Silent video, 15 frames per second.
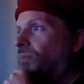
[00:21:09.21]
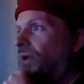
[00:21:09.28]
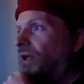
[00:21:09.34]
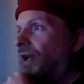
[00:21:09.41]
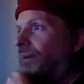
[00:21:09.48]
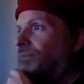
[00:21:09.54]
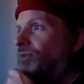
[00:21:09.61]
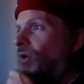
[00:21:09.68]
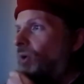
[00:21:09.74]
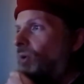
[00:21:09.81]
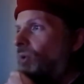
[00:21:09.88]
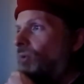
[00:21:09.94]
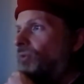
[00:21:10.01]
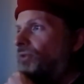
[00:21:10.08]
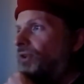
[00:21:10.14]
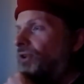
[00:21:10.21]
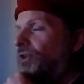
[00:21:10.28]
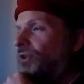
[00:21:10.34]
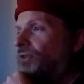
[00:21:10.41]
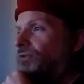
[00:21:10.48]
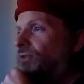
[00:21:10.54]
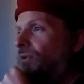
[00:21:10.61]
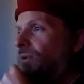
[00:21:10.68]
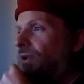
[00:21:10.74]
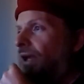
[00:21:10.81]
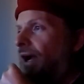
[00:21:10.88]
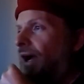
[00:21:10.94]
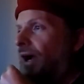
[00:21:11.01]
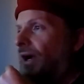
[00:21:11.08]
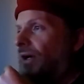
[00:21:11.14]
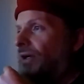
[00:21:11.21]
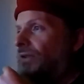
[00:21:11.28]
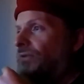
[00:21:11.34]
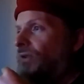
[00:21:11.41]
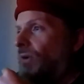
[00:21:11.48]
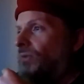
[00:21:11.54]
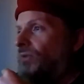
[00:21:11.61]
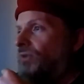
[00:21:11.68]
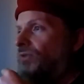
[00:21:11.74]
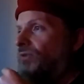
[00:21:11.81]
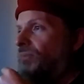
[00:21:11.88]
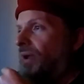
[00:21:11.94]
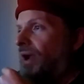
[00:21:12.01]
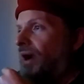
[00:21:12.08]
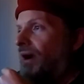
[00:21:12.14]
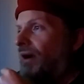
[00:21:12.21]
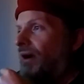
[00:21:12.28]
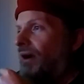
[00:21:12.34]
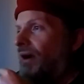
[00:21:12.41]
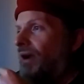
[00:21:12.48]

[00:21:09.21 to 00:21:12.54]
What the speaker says: but I'm told you're too young. Don't despair.